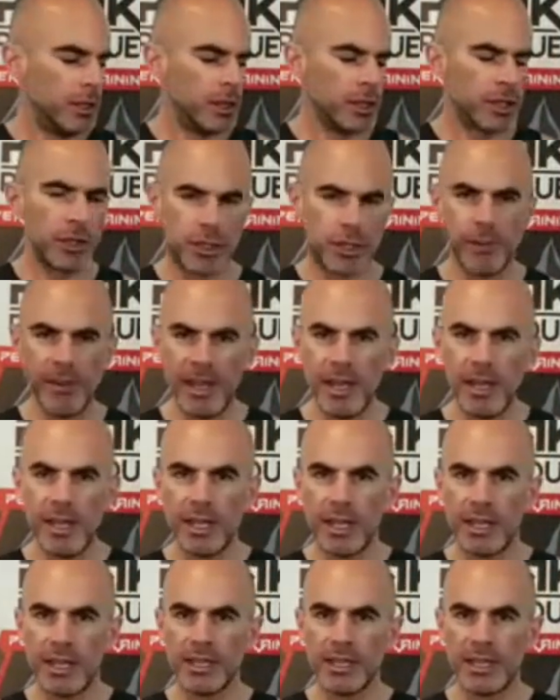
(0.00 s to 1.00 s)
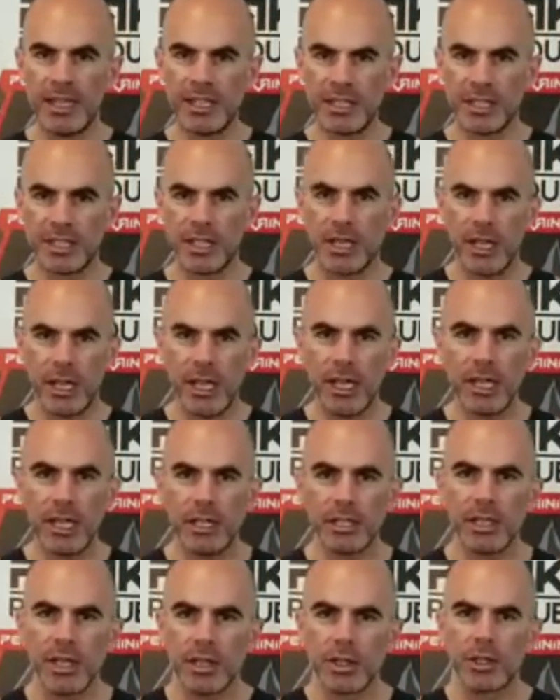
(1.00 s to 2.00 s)
So to me, this
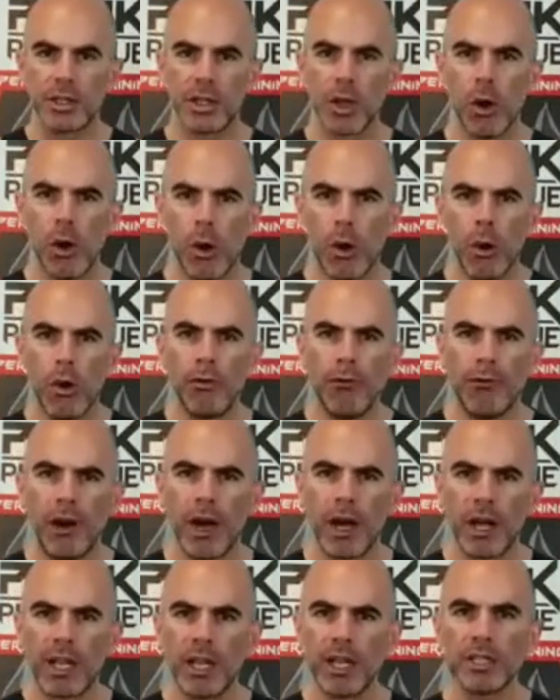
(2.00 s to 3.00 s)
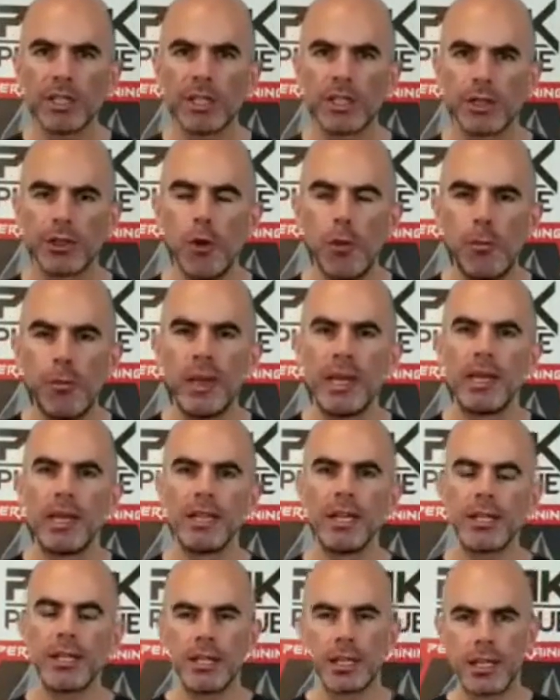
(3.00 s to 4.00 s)
is so fucking stupid.
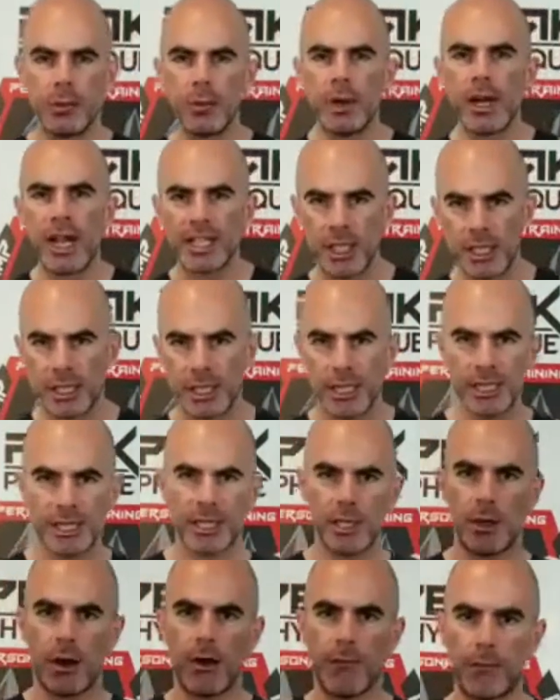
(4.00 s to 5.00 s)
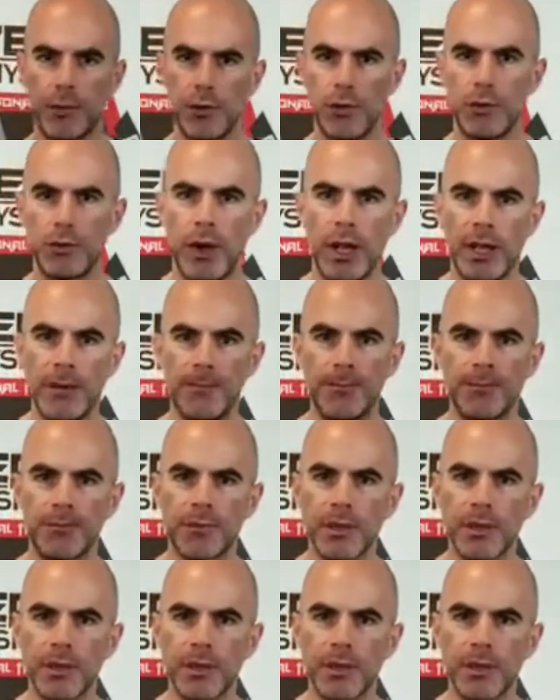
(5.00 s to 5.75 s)
Look at the, what I just listed off for you, right?